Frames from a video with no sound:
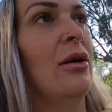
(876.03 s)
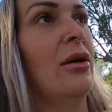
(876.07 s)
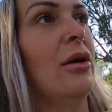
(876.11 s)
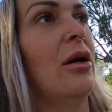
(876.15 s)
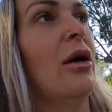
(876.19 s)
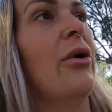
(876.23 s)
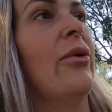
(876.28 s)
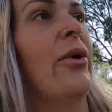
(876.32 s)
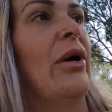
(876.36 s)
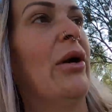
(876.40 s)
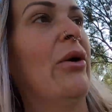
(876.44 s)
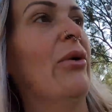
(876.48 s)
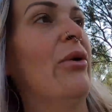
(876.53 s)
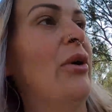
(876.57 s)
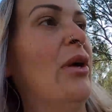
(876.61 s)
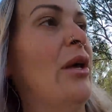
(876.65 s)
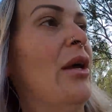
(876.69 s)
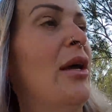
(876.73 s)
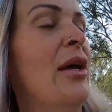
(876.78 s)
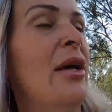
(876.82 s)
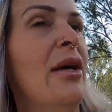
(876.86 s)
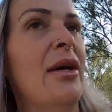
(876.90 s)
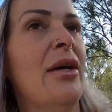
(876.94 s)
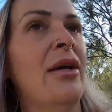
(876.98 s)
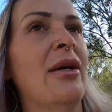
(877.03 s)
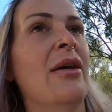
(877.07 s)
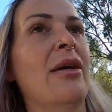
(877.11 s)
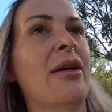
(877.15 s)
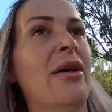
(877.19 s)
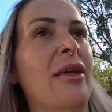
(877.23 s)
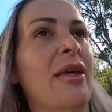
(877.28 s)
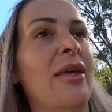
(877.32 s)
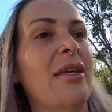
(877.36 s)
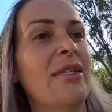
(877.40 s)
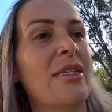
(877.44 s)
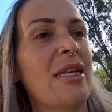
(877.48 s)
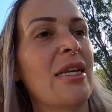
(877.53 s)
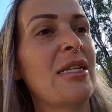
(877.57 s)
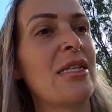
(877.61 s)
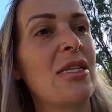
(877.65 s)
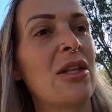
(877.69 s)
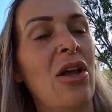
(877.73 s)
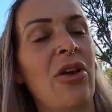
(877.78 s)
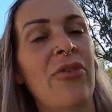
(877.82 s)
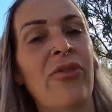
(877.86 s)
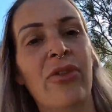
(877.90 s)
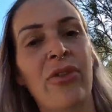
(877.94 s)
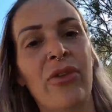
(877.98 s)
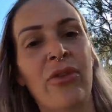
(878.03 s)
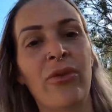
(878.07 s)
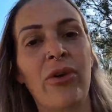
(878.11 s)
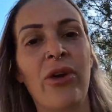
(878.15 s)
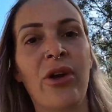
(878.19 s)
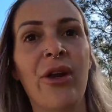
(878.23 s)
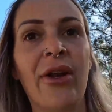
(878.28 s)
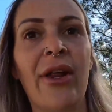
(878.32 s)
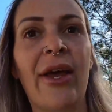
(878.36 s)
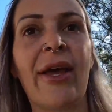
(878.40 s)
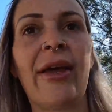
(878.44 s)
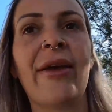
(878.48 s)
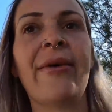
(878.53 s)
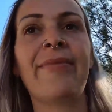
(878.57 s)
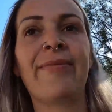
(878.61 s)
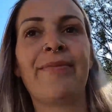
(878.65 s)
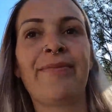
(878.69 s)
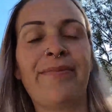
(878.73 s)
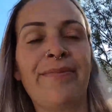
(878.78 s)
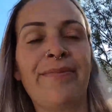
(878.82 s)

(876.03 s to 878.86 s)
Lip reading: Oh well, I guess that's life on the road, eh?